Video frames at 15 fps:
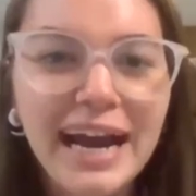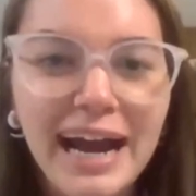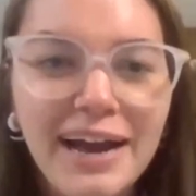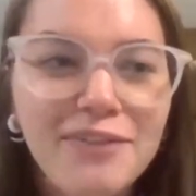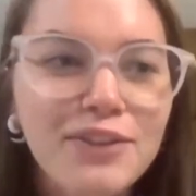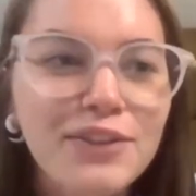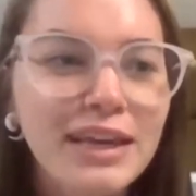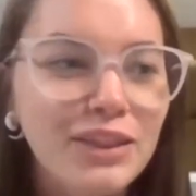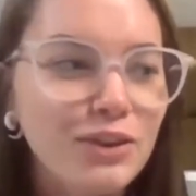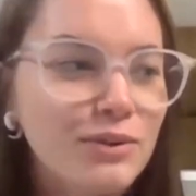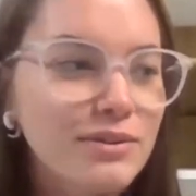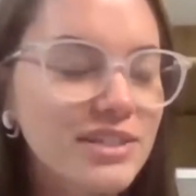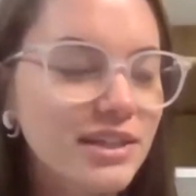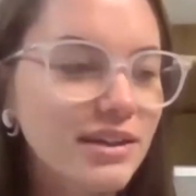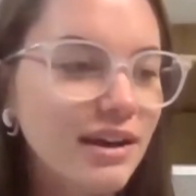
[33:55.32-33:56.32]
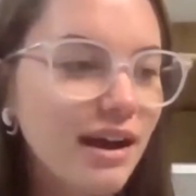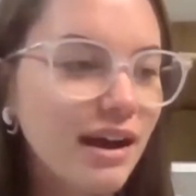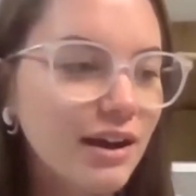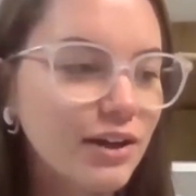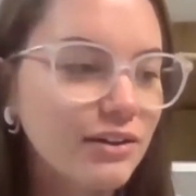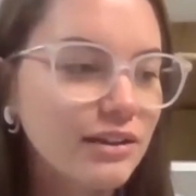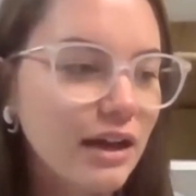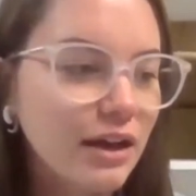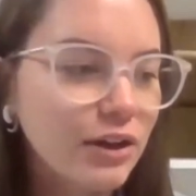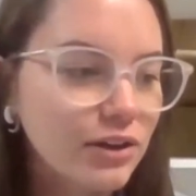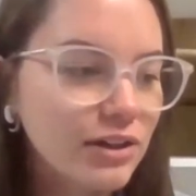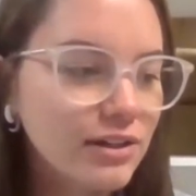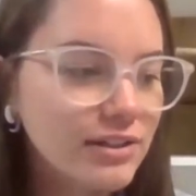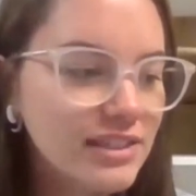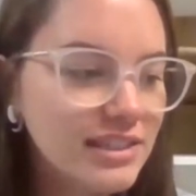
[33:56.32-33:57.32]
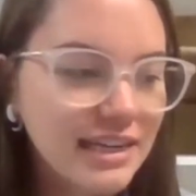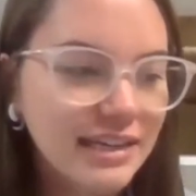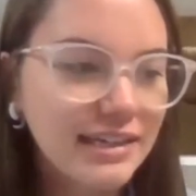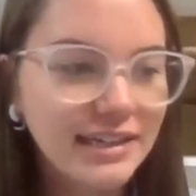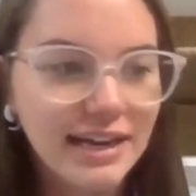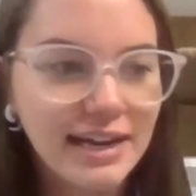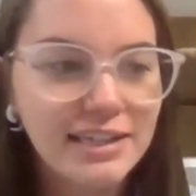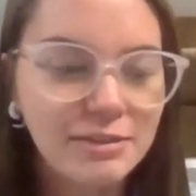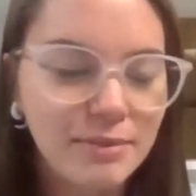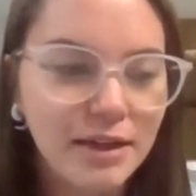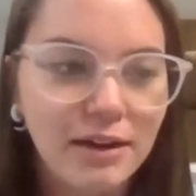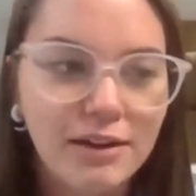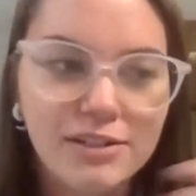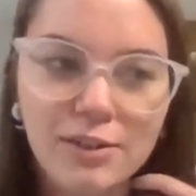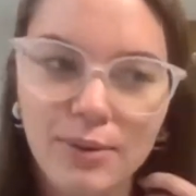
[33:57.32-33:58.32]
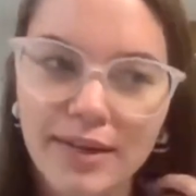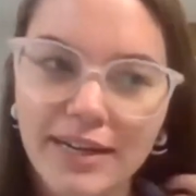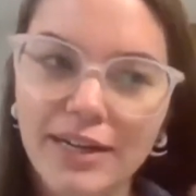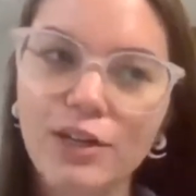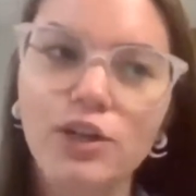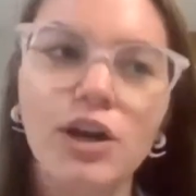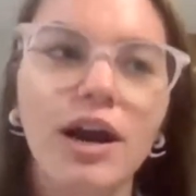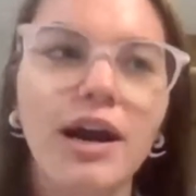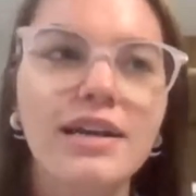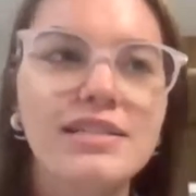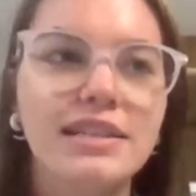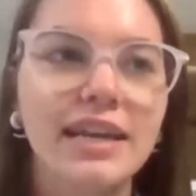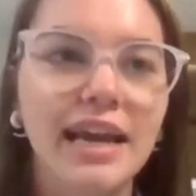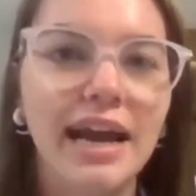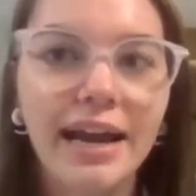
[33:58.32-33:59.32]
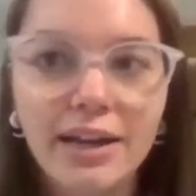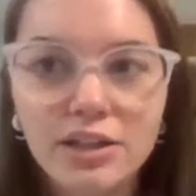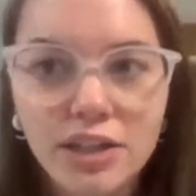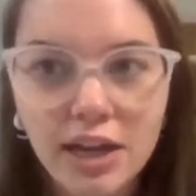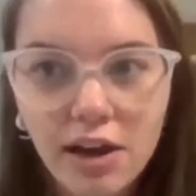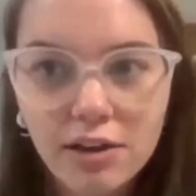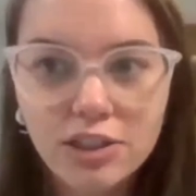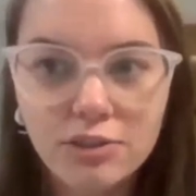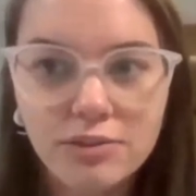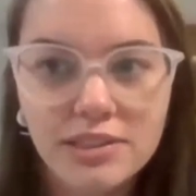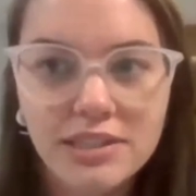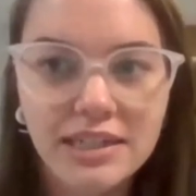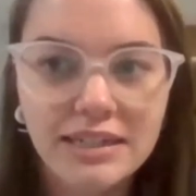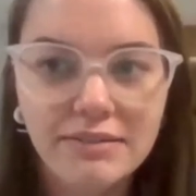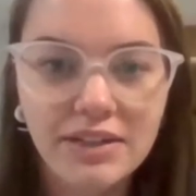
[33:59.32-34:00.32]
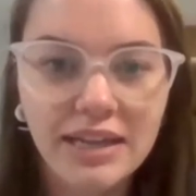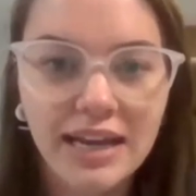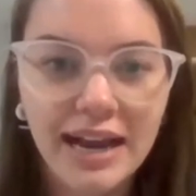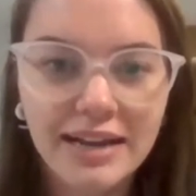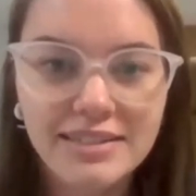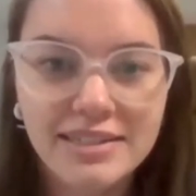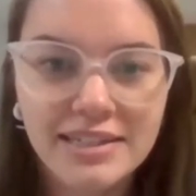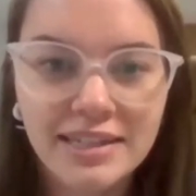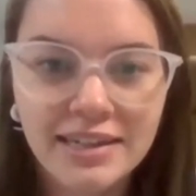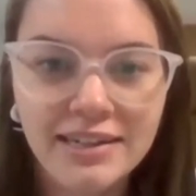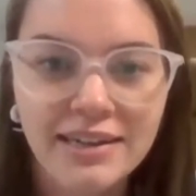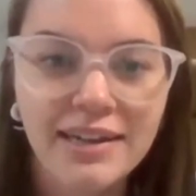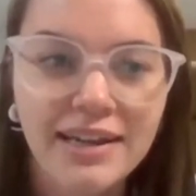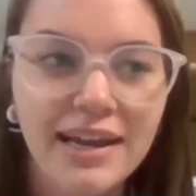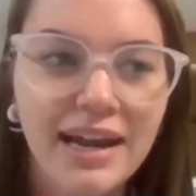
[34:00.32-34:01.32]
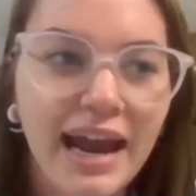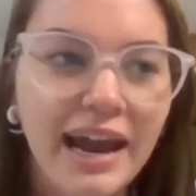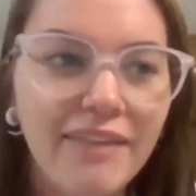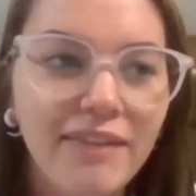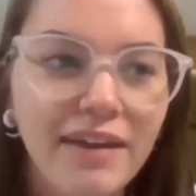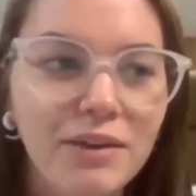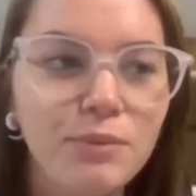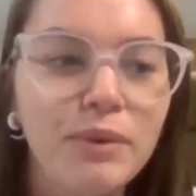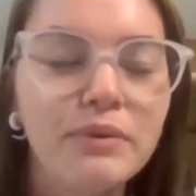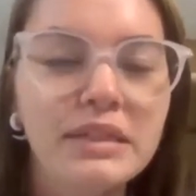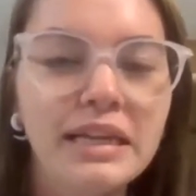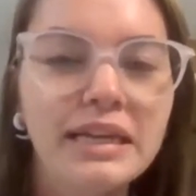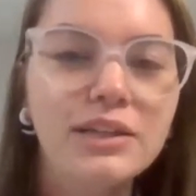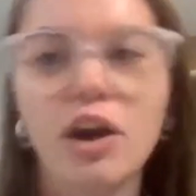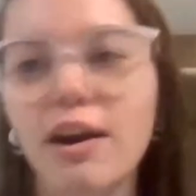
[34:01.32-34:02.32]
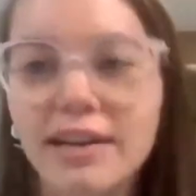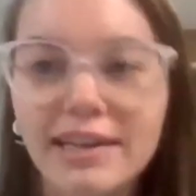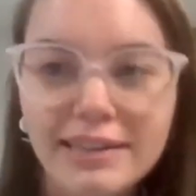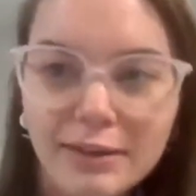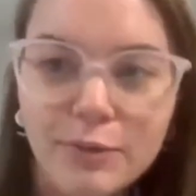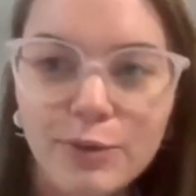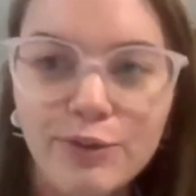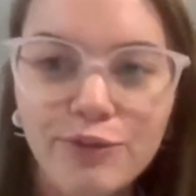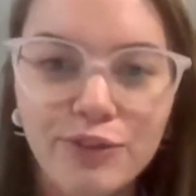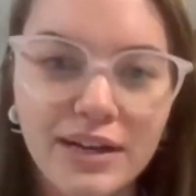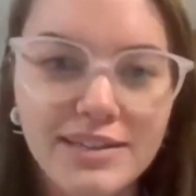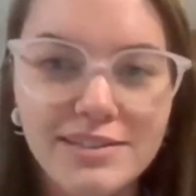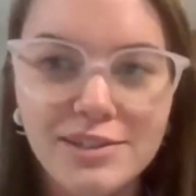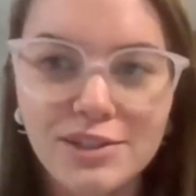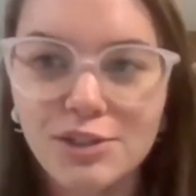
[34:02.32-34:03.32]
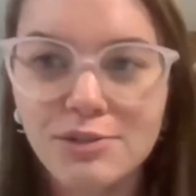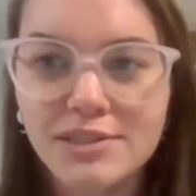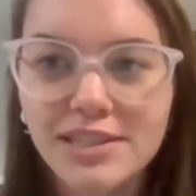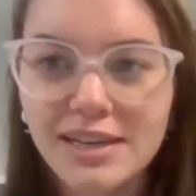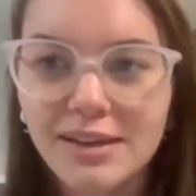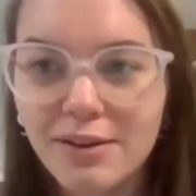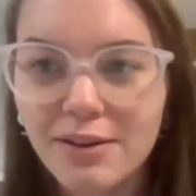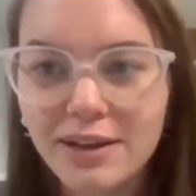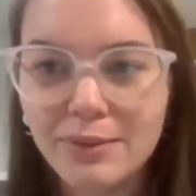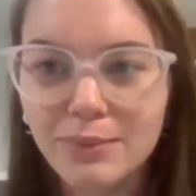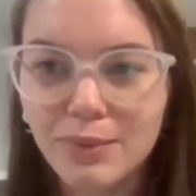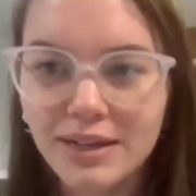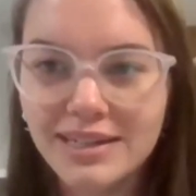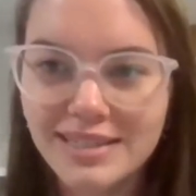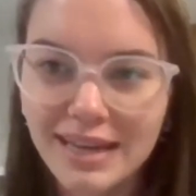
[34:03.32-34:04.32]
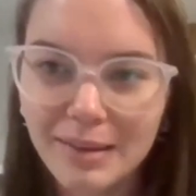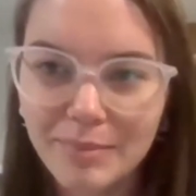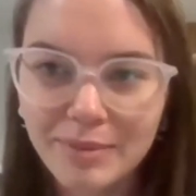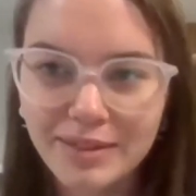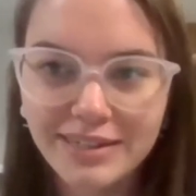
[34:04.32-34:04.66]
Yeah, and like there was a girl standing next to me also waiting to cross, and like I could tell she was getting really hesitant. And then we were like talking like we were friends, and she was like, "Okay, what is